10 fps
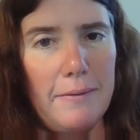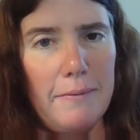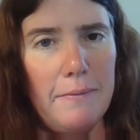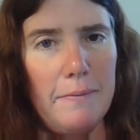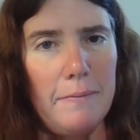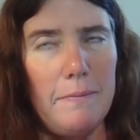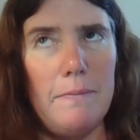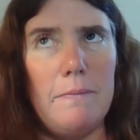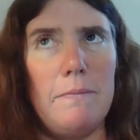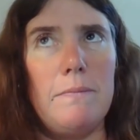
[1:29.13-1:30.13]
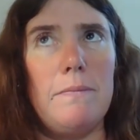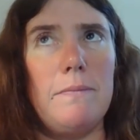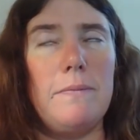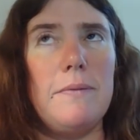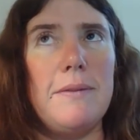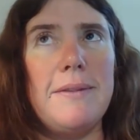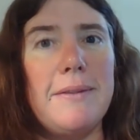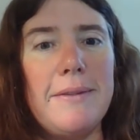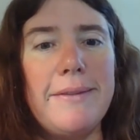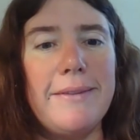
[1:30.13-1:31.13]
Yeah, I mean, there's like two good
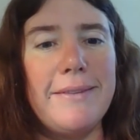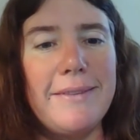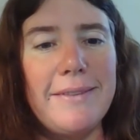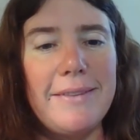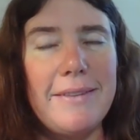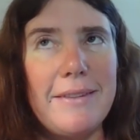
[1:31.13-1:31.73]
programs.